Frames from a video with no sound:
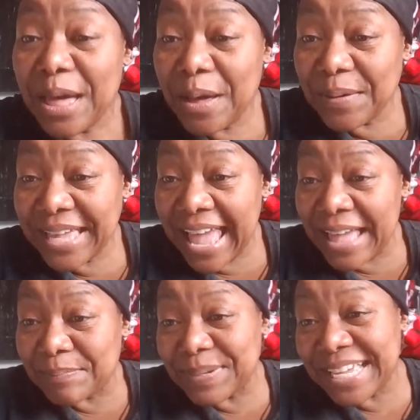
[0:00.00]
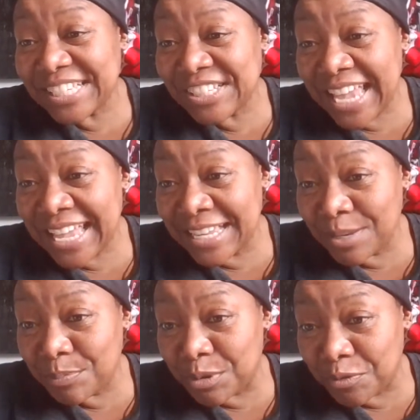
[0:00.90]
Okay, please share any
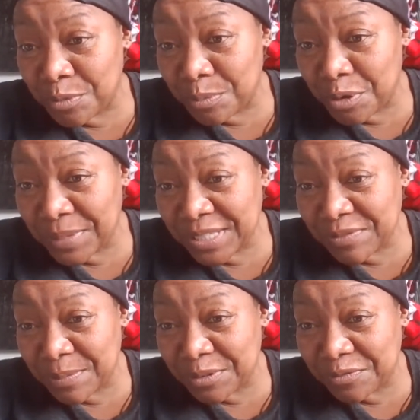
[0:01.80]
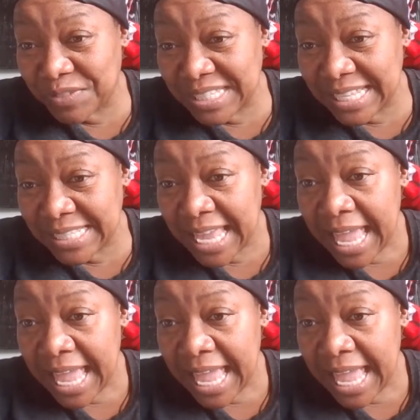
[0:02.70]
beautiful moments from your visit.